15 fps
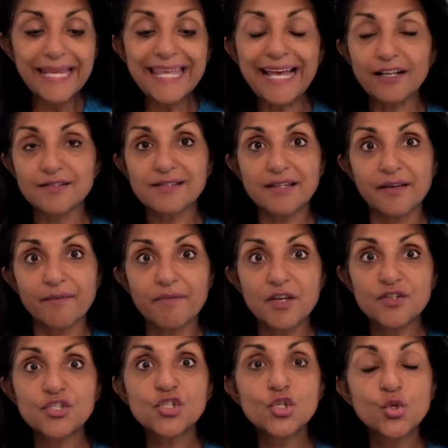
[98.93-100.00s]
Calcium,
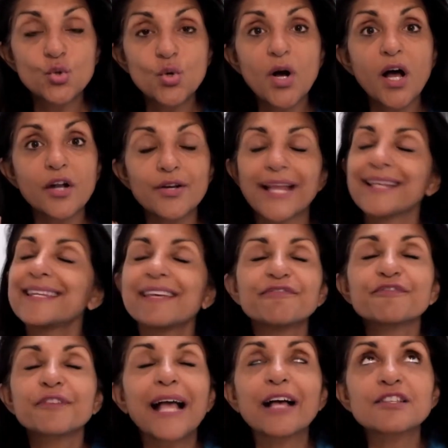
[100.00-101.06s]
there's 200, and
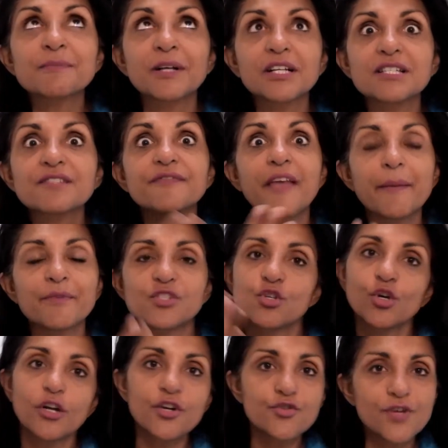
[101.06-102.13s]
cow's milk is famous. You've
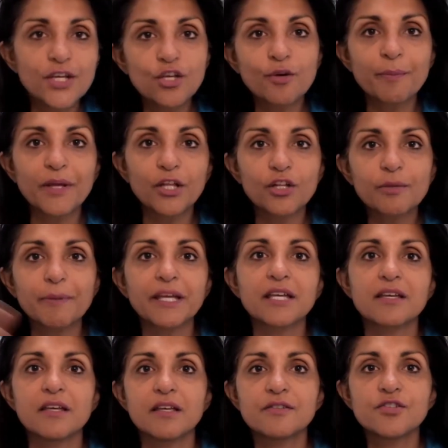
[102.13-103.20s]
got to drink your milk
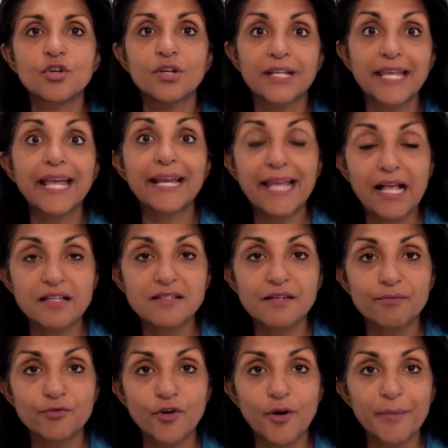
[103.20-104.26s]
because you're going to get
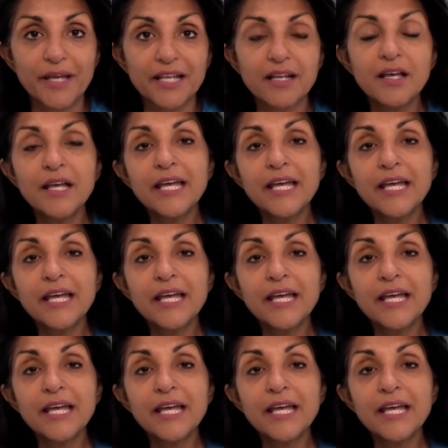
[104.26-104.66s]
calcium from it.